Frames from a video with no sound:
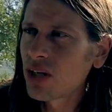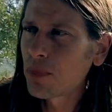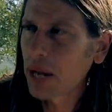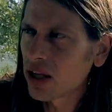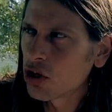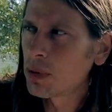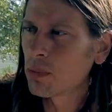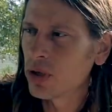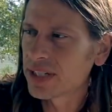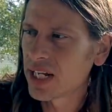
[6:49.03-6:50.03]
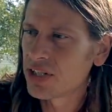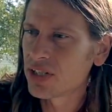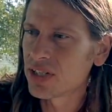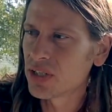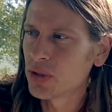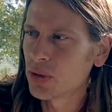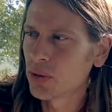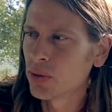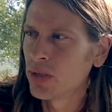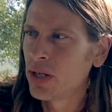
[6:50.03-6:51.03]
pay a little bit more attention
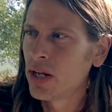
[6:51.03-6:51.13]
to